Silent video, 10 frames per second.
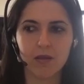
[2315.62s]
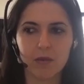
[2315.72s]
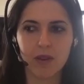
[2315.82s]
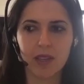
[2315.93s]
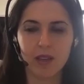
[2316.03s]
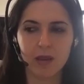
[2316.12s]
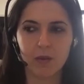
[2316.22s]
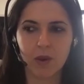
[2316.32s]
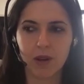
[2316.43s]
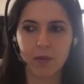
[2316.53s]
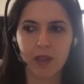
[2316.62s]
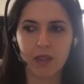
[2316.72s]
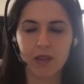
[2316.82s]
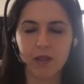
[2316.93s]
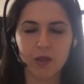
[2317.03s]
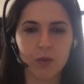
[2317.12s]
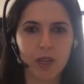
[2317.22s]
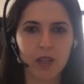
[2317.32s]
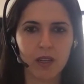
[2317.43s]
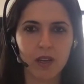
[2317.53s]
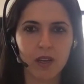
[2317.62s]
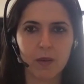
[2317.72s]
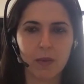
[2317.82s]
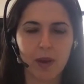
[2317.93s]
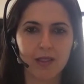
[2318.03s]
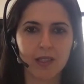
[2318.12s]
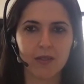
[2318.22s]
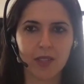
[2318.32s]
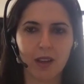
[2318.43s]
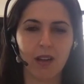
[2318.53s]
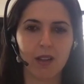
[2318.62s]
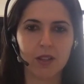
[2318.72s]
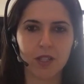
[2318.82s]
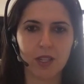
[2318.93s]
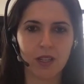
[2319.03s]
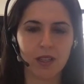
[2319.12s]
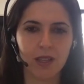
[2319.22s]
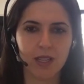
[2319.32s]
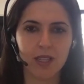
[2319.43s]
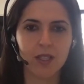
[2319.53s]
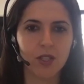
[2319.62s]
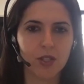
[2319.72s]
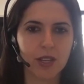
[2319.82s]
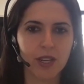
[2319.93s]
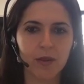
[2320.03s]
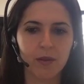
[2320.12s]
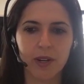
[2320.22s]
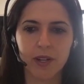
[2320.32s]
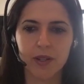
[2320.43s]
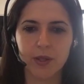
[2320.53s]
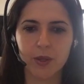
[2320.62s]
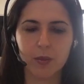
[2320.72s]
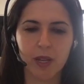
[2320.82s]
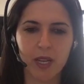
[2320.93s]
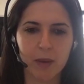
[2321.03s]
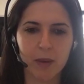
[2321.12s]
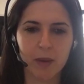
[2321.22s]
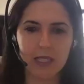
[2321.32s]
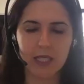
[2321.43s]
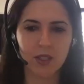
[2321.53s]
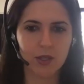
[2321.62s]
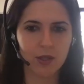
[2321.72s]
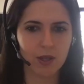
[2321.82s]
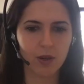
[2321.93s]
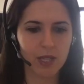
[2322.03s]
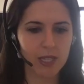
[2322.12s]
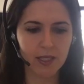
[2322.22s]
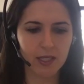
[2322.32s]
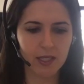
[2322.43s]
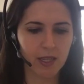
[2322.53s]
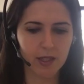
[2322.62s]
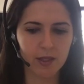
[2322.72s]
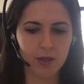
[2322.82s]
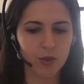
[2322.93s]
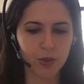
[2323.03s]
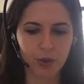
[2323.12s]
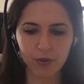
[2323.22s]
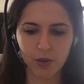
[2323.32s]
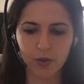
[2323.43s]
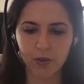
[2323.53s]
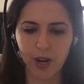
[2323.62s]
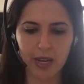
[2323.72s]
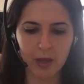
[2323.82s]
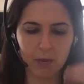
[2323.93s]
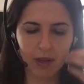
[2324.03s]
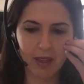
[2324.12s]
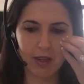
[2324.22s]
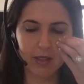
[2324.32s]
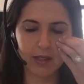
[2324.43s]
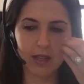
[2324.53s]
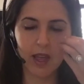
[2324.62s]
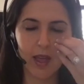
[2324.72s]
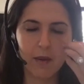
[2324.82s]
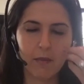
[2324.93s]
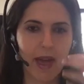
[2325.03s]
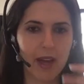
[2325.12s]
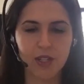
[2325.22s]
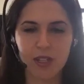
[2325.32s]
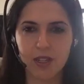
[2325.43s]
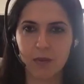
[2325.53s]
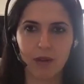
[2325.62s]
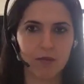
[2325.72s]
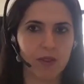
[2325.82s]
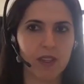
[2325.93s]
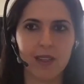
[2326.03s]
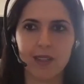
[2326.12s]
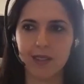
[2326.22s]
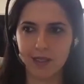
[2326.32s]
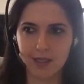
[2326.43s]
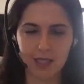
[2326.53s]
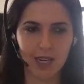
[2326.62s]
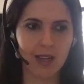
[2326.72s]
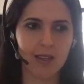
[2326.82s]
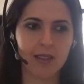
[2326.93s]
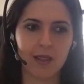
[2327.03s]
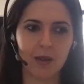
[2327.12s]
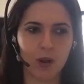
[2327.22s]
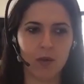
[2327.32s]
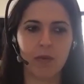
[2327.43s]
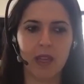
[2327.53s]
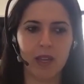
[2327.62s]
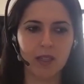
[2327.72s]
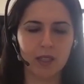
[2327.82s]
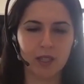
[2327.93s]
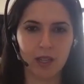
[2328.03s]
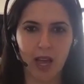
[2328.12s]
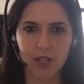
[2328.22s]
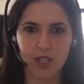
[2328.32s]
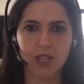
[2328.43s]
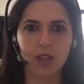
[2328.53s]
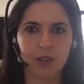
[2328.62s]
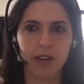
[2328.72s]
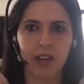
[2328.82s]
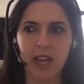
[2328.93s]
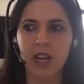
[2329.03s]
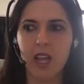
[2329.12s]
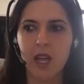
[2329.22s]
we want to be the Zumba of the positive psychology industry, where Zumba makes it just so easy and so joyful for anybody that is passionate about fitness and dance and well-being to actually create